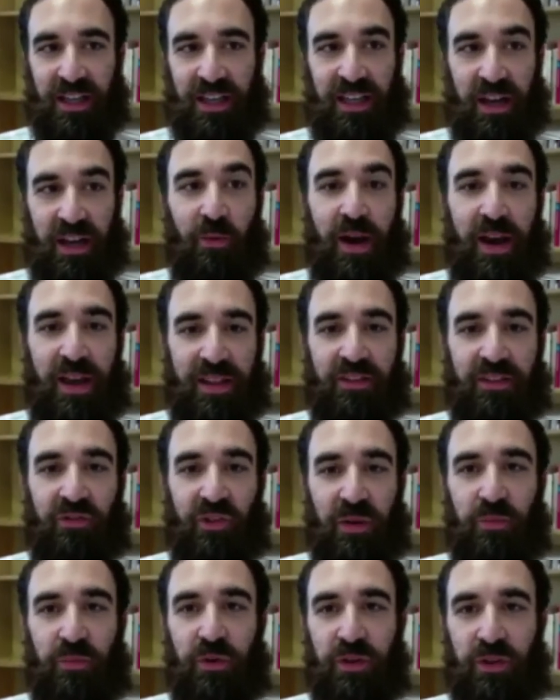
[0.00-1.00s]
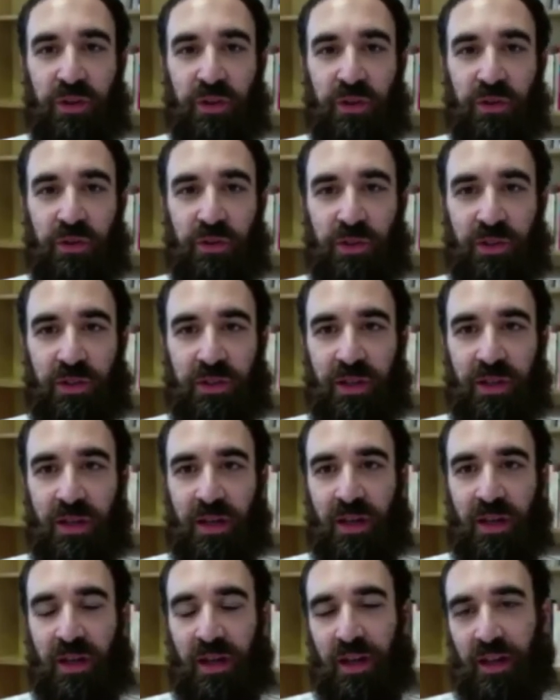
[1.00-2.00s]
a way that reproduce
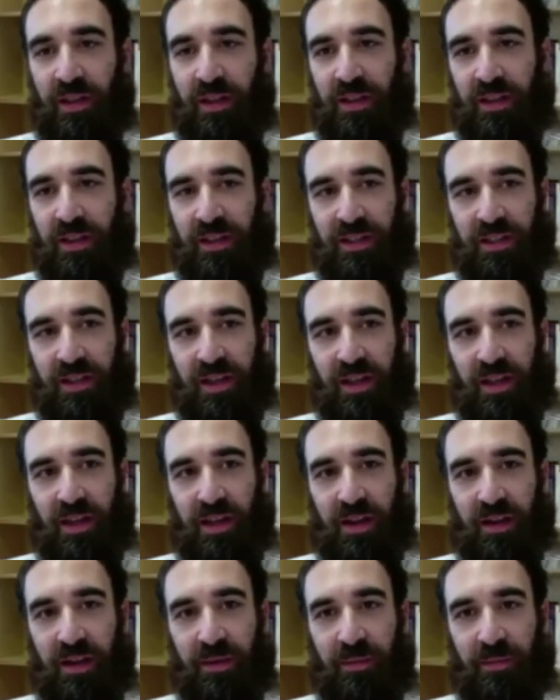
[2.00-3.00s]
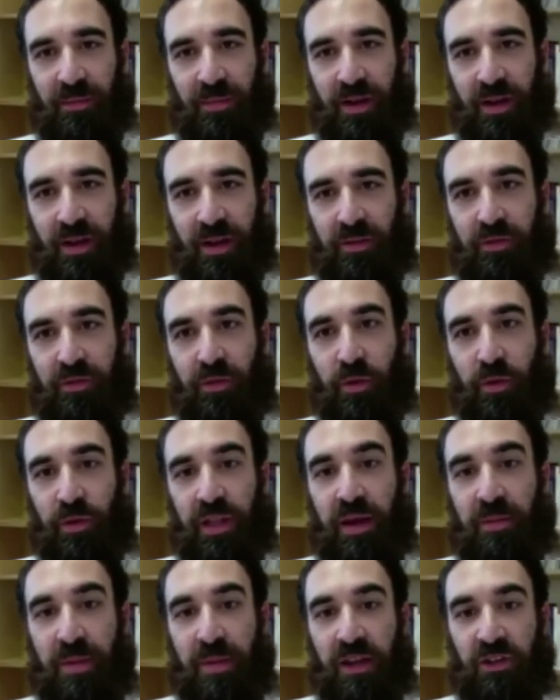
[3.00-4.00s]
these 4
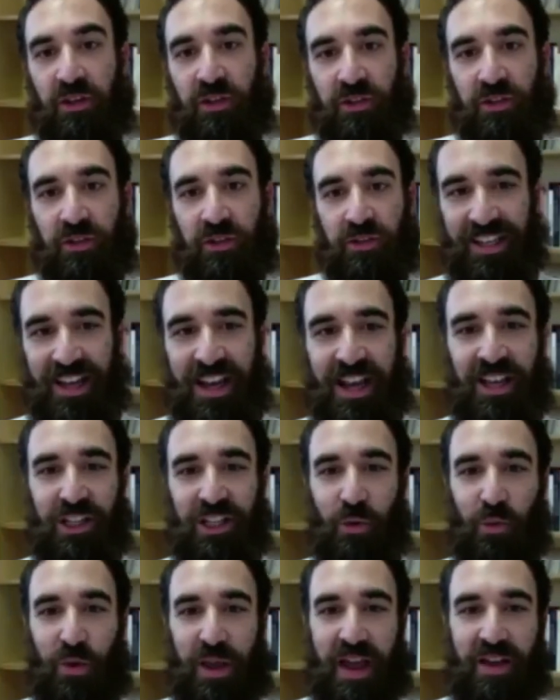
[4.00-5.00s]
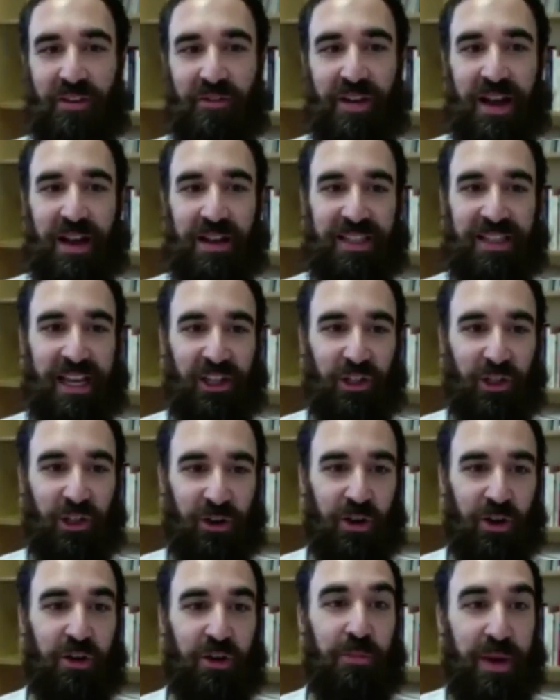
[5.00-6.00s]
dimensions. So we have a section
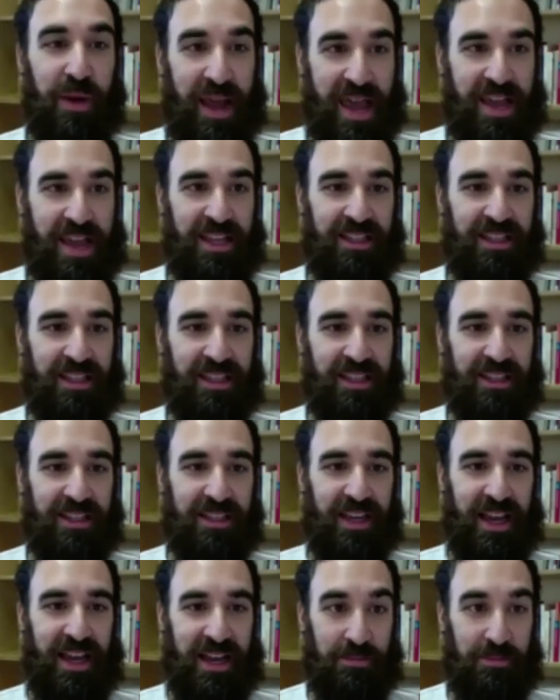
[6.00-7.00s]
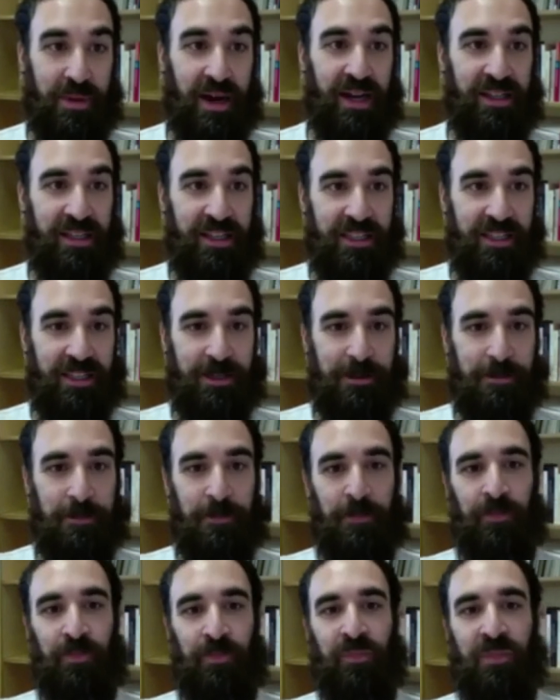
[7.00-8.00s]
on places and bodies.
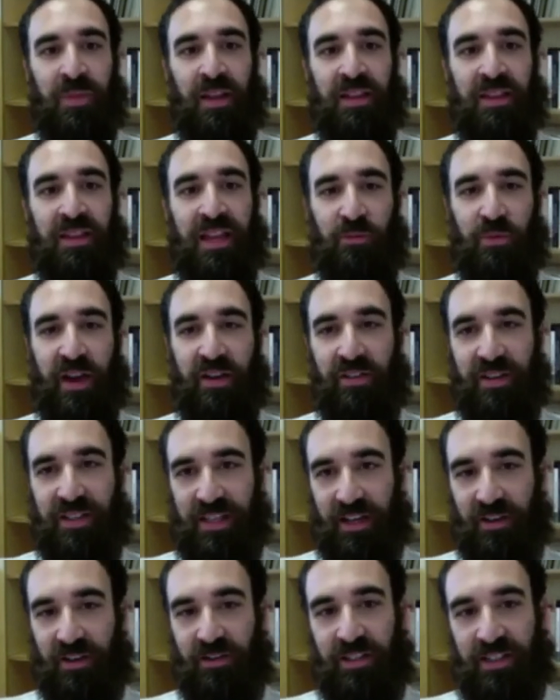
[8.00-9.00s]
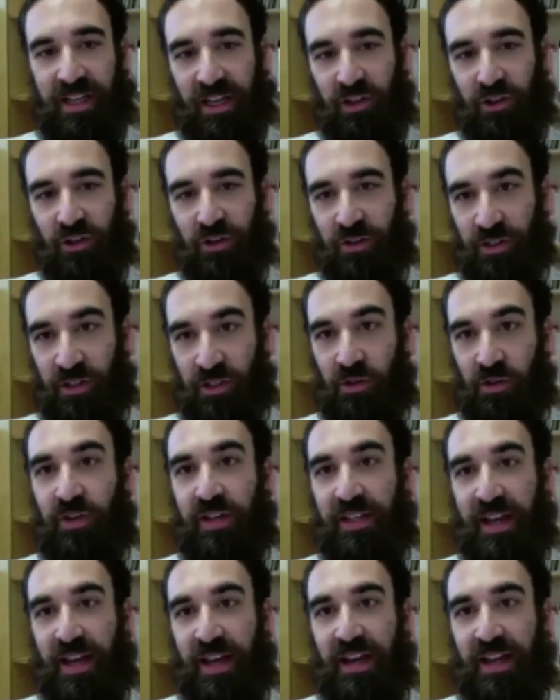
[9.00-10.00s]
Then we have a second section on
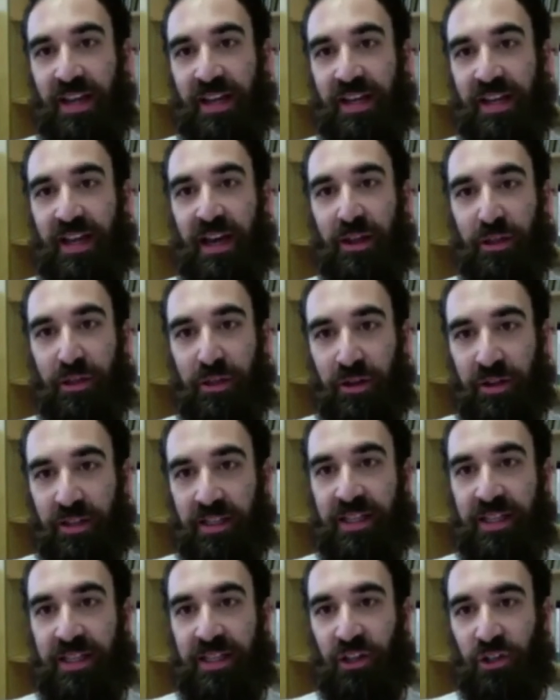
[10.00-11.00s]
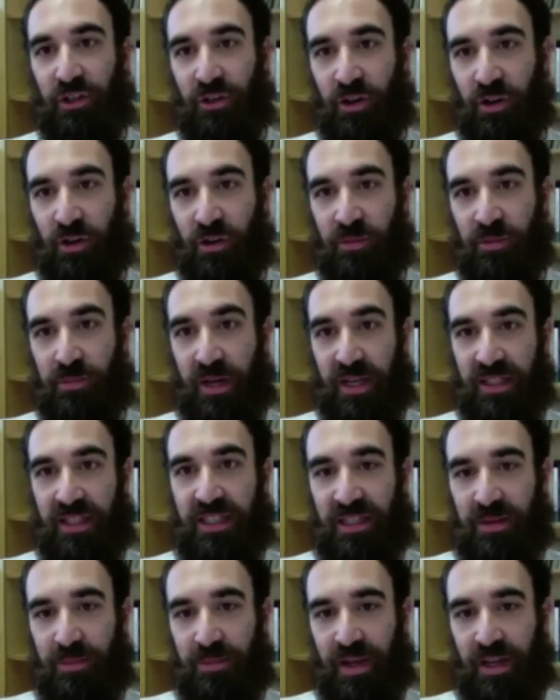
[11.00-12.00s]
storytelling, a third section on
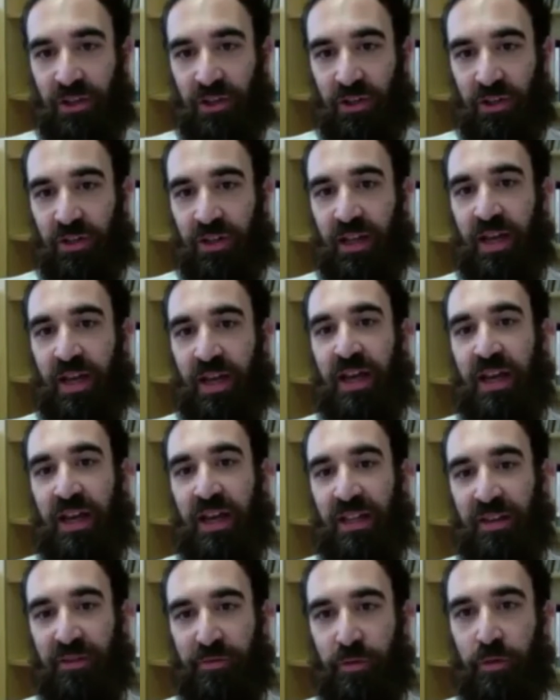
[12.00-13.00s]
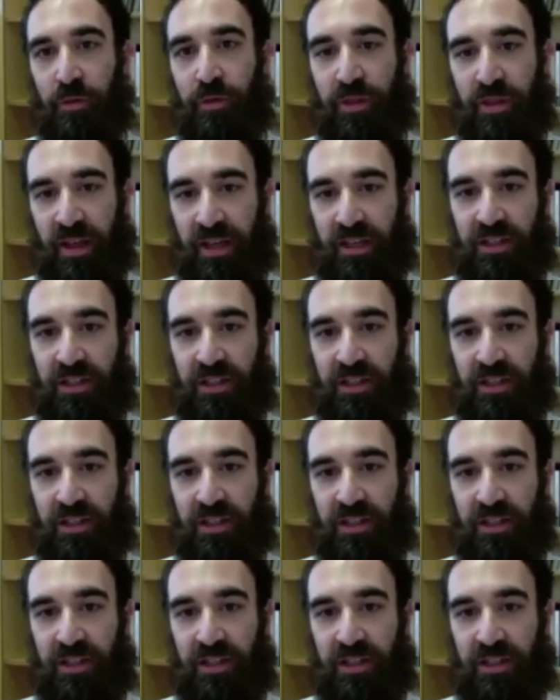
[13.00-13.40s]
participation, and the 4th